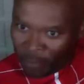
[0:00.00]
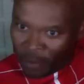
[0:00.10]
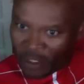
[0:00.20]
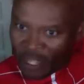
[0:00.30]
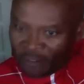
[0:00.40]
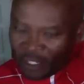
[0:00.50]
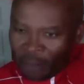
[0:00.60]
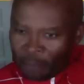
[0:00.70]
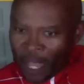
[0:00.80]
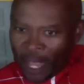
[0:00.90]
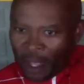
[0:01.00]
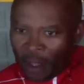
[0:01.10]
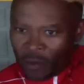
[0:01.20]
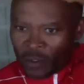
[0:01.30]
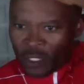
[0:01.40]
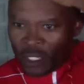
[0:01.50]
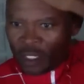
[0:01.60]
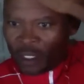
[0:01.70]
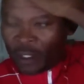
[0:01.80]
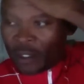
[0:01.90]
70 pounds
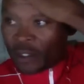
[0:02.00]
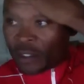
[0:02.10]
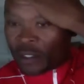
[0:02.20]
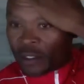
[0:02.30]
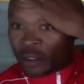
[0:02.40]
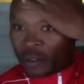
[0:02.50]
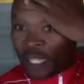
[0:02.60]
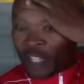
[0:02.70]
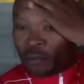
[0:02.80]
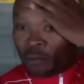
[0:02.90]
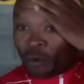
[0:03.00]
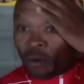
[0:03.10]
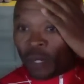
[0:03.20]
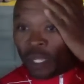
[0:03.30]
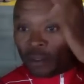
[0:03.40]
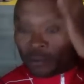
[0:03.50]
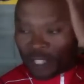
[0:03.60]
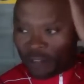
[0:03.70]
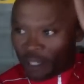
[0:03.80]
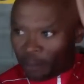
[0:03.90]
is, that's, well,
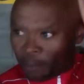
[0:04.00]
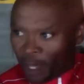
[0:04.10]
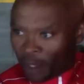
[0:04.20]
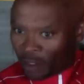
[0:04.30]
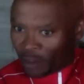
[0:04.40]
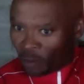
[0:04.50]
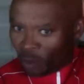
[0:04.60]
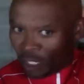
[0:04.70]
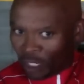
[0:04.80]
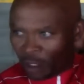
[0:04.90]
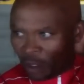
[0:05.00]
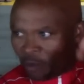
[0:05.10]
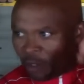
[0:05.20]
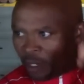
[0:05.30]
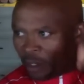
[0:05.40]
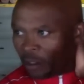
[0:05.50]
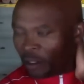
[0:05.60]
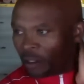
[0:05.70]
70 pounds is more than 100 and,